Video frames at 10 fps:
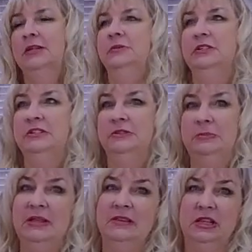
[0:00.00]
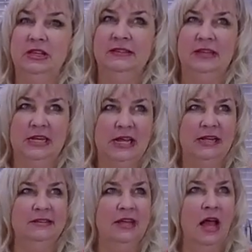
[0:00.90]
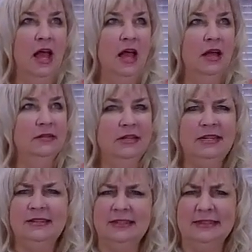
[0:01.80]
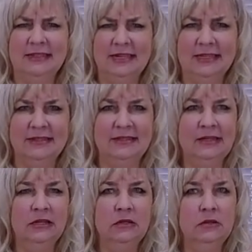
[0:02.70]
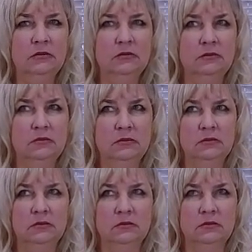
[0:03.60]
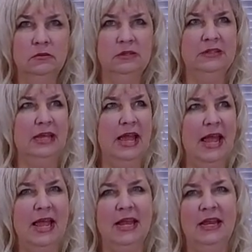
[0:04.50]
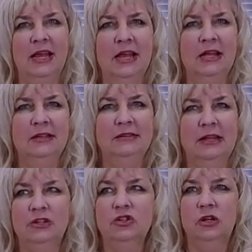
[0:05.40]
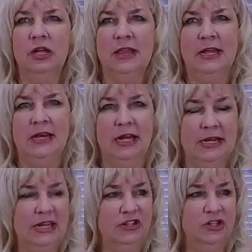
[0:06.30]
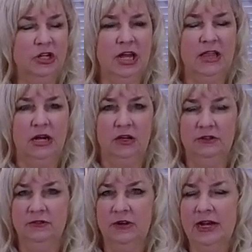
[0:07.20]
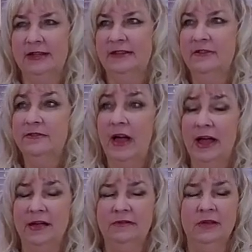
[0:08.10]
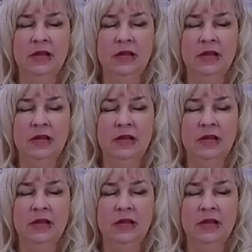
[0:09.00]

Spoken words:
which is basically Sundays at 6, what is it, 8 Central, and then 9 Eastern, and then also Fridays at 5